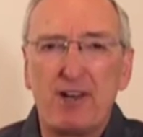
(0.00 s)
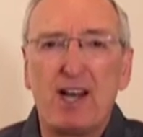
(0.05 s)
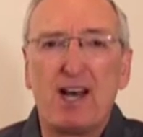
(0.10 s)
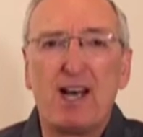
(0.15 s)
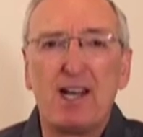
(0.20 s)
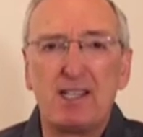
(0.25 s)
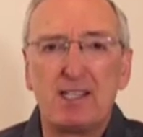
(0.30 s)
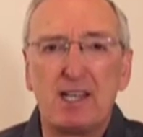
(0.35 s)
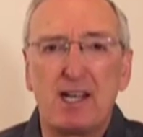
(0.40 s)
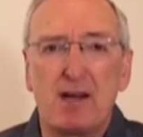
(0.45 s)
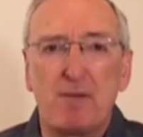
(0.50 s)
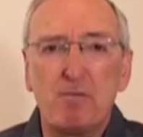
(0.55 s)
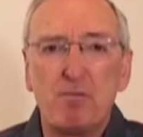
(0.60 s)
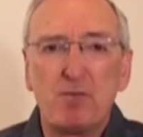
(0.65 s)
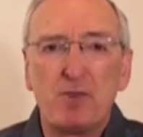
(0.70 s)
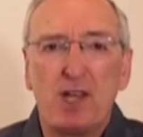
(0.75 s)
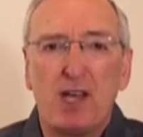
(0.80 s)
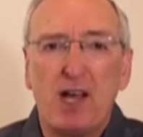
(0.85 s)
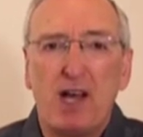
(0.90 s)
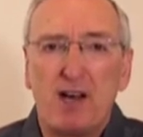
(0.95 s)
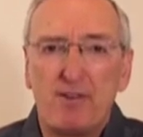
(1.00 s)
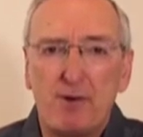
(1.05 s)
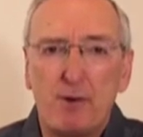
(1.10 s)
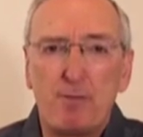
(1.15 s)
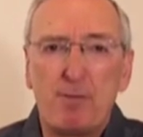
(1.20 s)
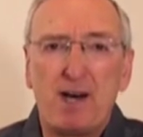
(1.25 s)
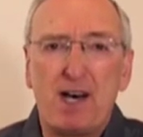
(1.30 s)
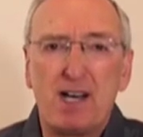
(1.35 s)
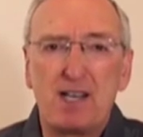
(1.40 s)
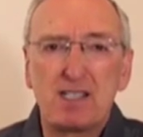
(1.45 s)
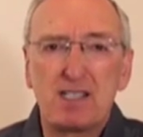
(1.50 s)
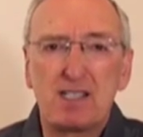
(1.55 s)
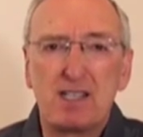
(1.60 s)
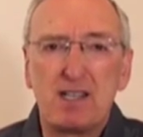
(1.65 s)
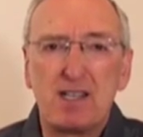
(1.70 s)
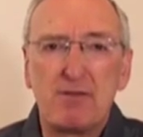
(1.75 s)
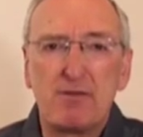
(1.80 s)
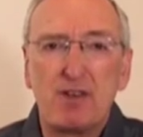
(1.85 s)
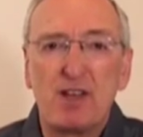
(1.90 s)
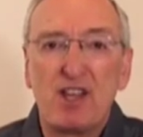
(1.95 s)
an idea of a
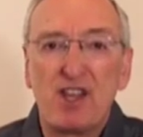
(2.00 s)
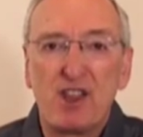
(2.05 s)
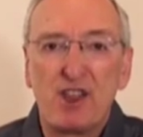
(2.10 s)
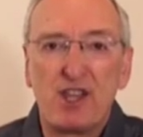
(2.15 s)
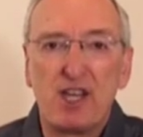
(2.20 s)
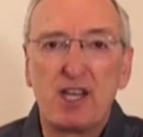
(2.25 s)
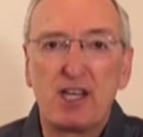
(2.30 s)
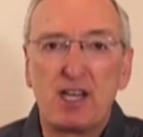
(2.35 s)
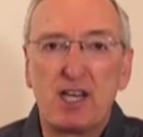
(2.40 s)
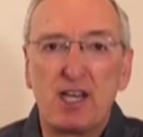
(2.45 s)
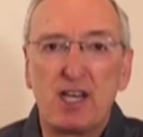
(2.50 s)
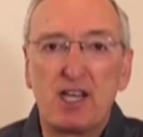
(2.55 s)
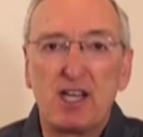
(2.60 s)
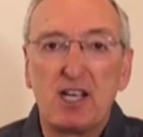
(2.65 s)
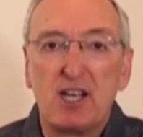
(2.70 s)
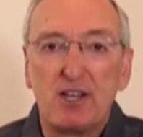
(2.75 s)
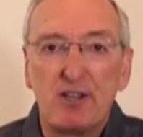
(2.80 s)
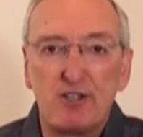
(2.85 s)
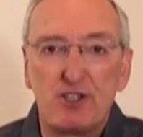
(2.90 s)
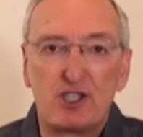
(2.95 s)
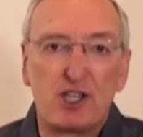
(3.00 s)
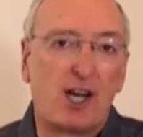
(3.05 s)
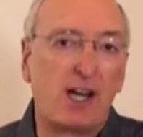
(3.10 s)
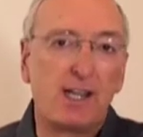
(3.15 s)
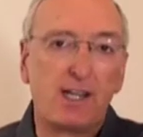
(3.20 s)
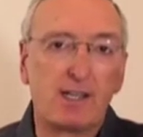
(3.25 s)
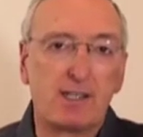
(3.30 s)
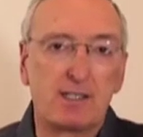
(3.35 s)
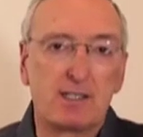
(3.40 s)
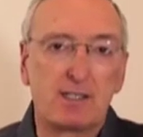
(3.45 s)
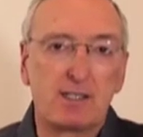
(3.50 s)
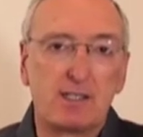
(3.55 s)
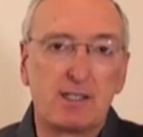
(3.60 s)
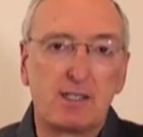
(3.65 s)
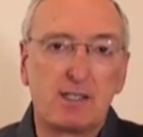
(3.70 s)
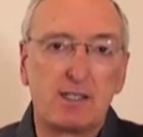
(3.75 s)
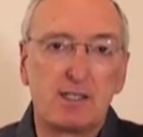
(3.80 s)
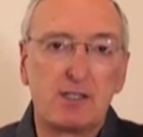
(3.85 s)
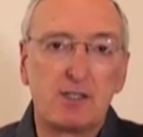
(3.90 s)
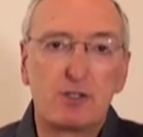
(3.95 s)
positive thinking giant.
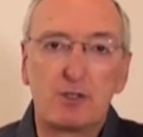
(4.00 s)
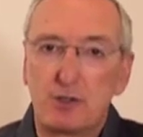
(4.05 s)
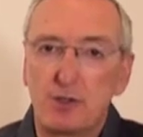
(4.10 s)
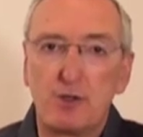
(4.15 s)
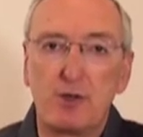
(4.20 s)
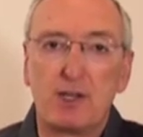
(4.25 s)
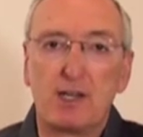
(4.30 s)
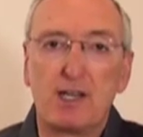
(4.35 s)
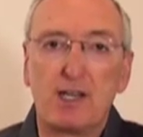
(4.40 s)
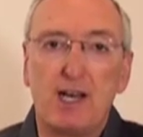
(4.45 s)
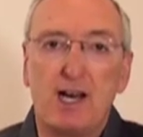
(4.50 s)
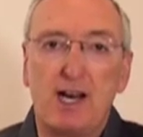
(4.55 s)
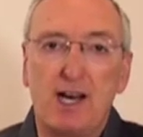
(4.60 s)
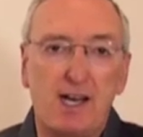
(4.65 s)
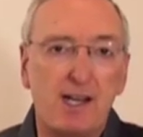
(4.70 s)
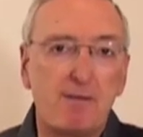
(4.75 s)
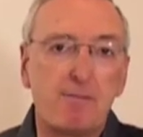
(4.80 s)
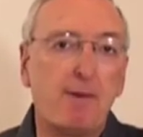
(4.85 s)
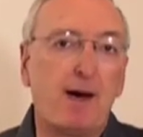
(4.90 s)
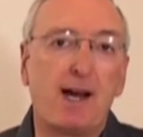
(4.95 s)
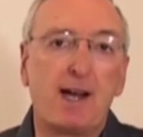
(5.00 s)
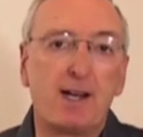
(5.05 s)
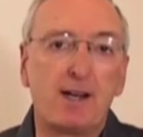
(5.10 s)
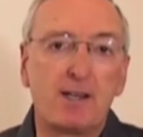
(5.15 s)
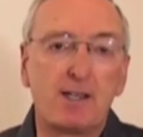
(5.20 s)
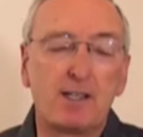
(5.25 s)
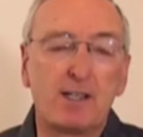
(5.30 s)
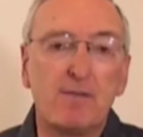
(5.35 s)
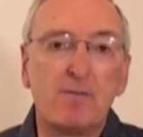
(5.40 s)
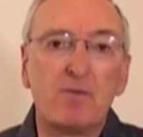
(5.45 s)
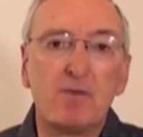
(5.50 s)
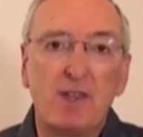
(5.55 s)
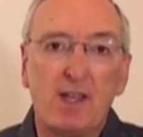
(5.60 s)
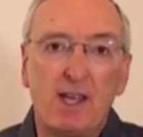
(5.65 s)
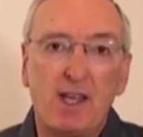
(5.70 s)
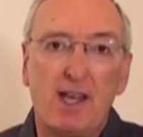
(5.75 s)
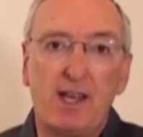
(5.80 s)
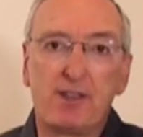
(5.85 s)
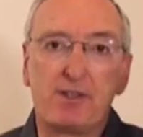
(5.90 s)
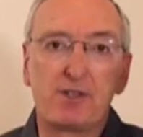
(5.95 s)
Truly, I admired
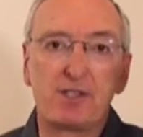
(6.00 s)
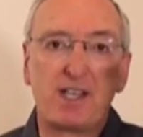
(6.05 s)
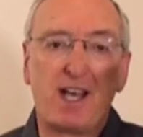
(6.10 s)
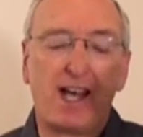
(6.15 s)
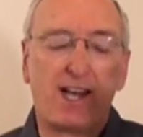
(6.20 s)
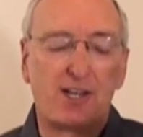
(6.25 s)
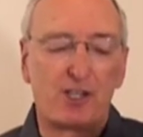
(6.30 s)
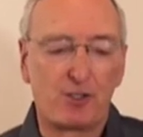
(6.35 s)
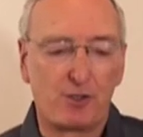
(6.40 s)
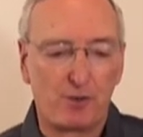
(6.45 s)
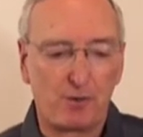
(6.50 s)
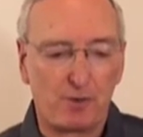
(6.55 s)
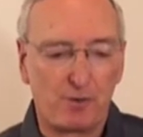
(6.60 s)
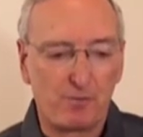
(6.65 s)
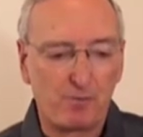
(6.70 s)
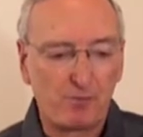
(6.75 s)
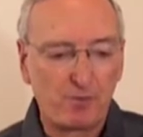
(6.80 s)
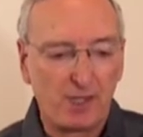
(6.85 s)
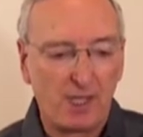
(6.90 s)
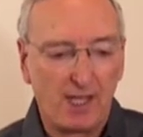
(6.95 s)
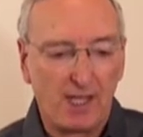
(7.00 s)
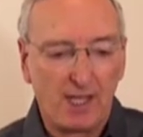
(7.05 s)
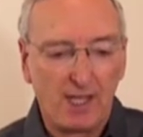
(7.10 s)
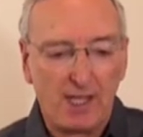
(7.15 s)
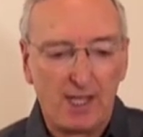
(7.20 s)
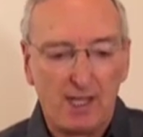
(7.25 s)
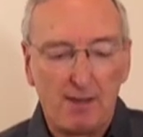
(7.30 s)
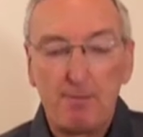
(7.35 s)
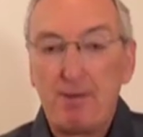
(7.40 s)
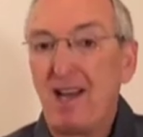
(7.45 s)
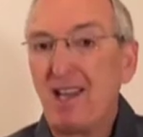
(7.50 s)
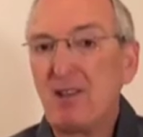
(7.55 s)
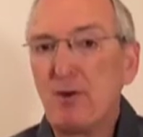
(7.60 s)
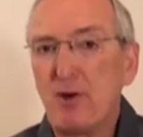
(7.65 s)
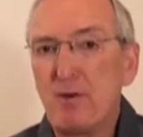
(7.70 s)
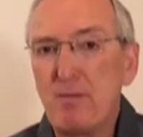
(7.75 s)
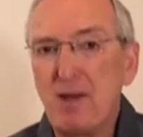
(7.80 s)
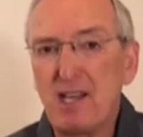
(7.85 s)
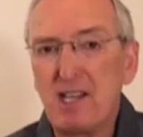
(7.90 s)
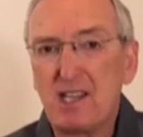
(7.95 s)
Heather's attitude. By the
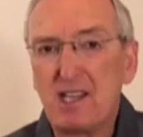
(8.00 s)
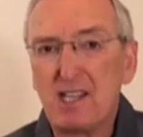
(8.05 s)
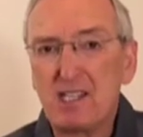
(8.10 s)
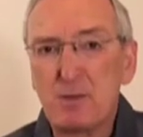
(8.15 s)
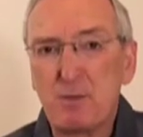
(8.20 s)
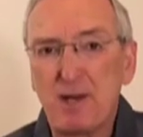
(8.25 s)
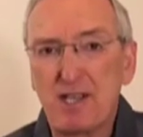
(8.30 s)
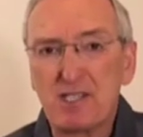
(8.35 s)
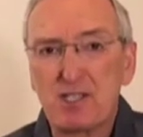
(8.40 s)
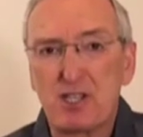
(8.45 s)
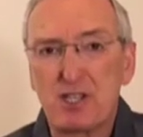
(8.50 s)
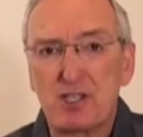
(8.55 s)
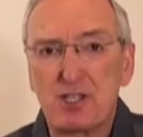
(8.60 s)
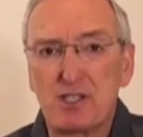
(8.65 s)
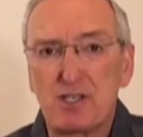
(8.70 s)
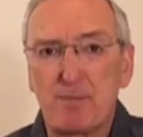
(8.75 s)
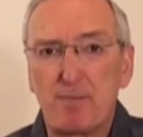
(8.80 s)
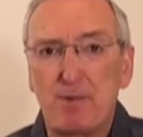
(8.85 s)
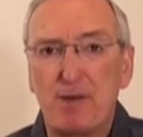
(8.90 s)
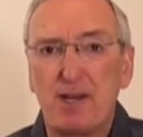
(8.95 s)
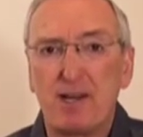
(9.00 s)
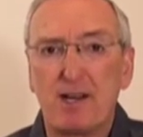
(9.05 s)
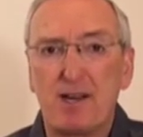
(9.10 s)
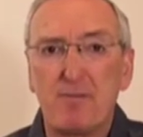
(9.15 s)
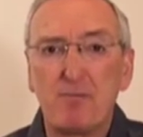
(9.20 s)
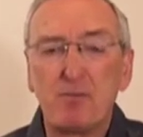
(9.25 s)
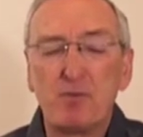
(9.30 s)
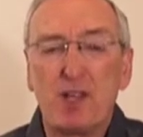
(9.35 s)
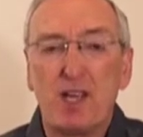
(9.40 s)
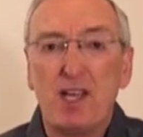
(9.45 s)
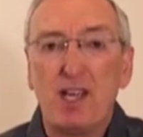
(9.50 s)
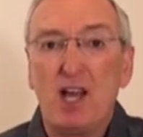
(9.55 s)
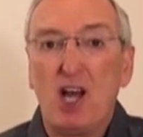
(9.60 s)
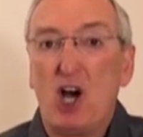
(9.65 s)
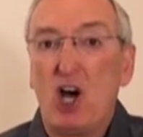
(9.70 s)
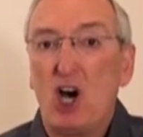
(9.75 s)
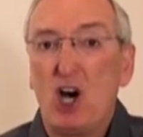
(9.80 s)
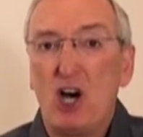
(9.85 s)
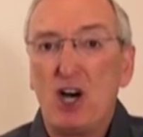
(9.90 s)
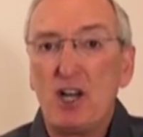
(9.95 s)
way, many of these messages appear
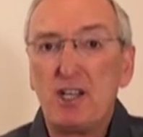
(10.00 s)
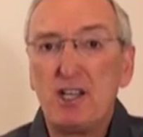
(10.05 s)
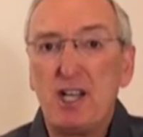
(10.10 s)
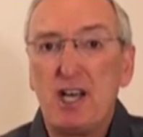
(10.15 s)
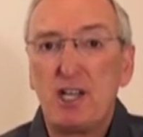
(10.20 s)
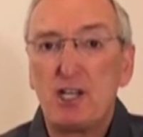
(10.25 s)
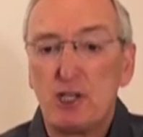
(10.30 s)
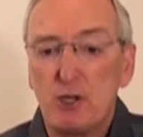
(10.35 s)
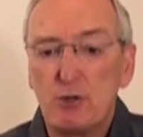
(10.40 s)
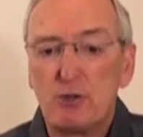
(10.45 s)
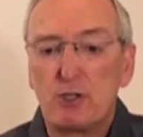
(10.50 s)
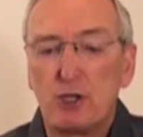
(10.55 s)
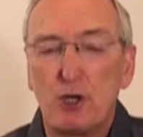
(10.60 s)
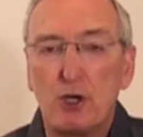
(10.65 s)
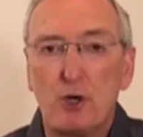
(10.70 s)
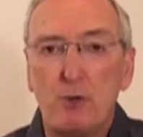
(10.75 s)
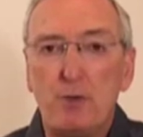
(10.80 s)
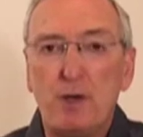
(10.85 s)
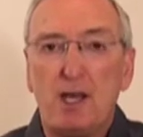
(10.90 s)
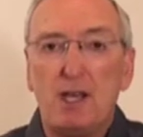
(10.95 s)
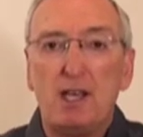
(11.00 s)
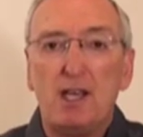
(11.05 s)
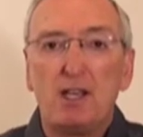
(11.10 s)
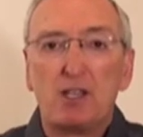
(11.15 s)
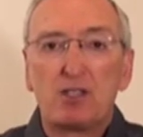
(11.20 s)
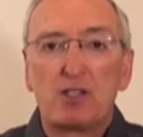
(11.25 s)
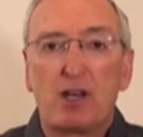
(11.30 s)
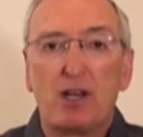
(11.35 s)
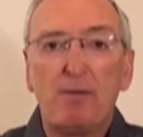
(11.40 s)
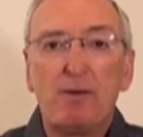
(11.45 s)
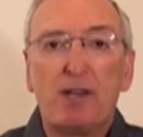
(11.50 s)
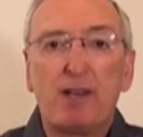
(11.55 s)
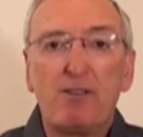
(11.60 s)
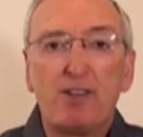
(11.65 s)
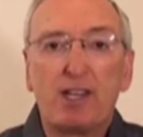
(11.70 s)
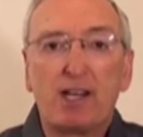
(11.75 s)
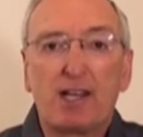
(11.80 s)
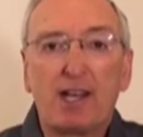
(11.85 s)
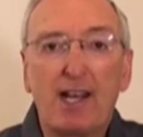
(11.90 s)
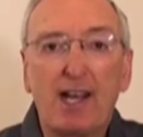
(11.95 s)
on YouTube. So let me give you
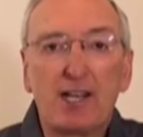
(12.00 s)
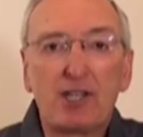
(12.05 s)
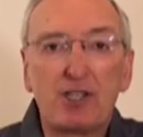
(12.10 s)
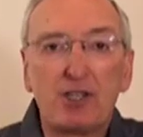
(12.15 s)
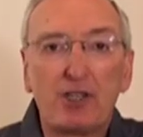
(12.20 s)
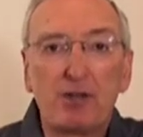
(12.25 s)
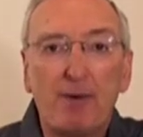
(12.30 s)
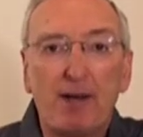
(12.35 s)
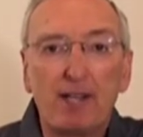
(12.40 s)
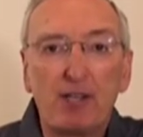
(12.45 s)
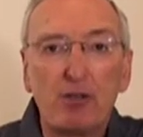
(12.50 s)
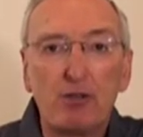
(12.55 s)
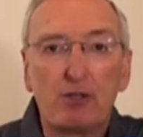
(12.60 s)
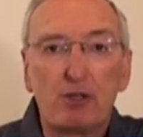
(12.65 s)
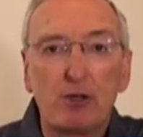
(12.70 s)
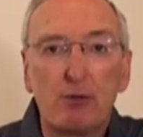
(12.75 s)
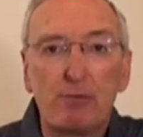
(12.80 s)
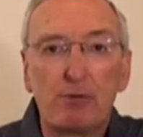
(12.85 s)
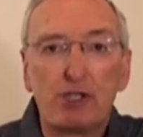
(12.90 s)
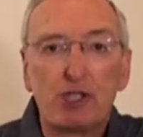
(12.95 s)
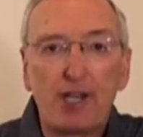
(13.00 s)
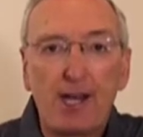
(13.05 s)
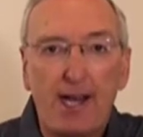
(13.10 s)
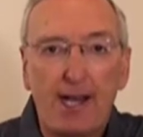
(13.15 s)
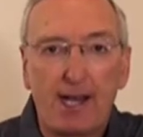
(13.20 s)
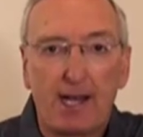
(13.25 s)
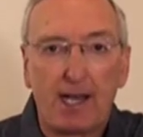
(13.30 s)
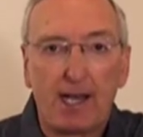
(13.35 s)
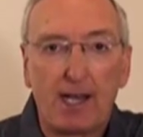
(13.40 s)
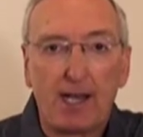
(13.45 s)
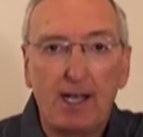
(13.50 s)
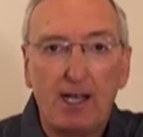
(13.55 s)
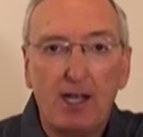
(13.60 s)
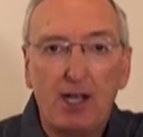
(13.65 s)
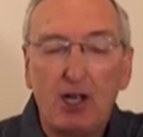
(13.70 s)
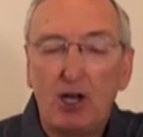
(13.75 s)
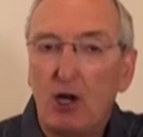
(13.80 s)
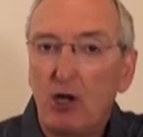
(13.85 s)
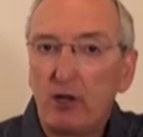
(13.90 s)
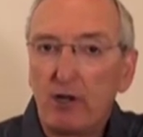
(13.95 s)
the connection to my YouTube channel.
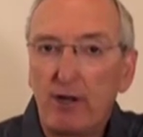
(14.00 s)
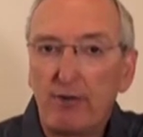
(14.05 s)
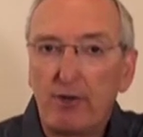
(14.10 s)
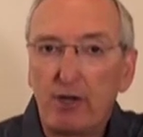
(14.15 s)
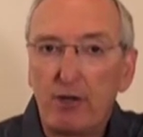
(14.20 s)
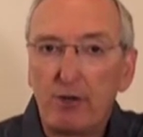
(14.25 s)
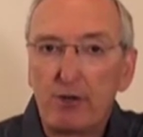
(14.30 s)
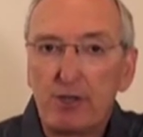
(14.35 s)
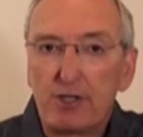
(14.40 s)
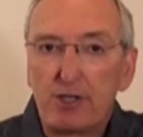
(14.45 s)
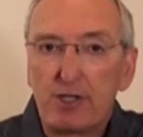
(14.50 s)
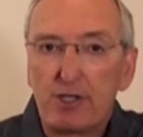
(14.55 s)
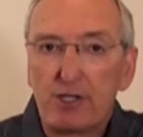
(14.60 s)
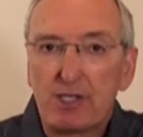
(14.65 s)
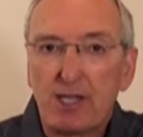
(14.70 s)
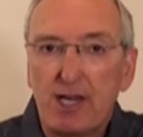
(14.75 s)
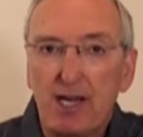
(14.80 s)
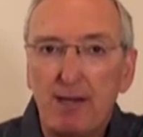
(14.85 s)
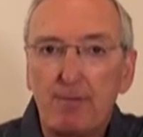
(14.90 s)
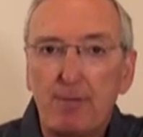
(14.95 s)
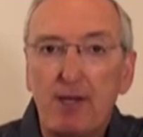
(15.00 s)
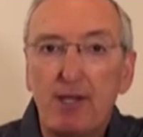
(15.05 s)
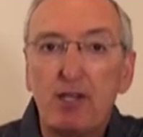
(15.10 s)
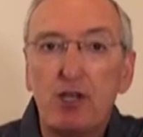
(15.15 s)
All you have to do is just type in